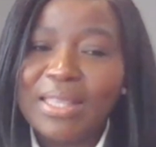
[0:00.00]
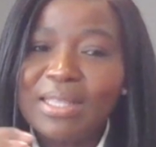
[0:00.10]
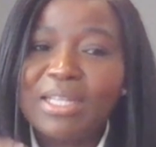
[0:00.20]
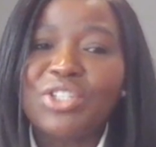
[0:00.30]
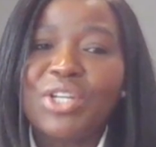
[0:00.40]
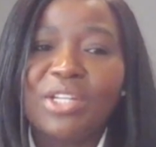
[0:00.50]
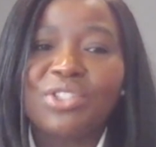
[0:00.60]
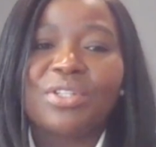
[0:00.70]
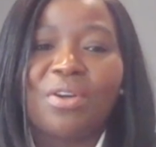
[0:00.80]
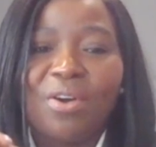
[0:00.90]
Then the
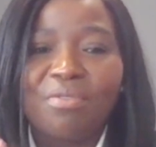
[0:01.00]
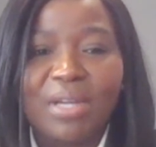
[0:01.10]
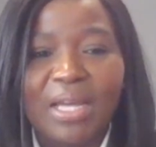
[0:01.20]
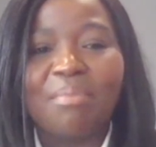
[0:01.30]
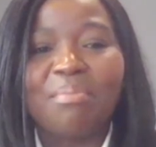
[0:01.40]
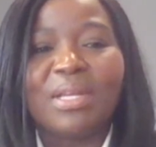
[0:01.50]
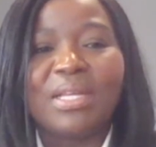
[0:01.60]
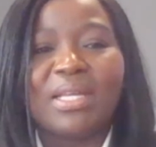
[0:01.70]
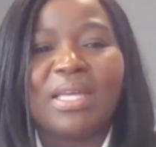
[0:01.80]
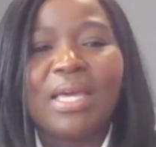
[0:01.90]
treasurer of a
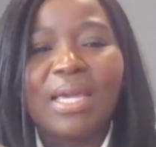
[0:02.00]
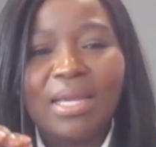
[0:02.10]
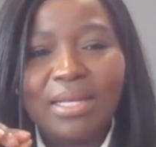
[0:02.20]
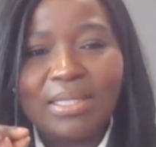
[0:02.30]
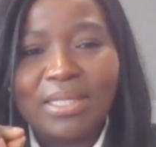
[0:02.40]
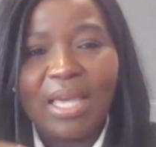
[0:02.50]
company, it is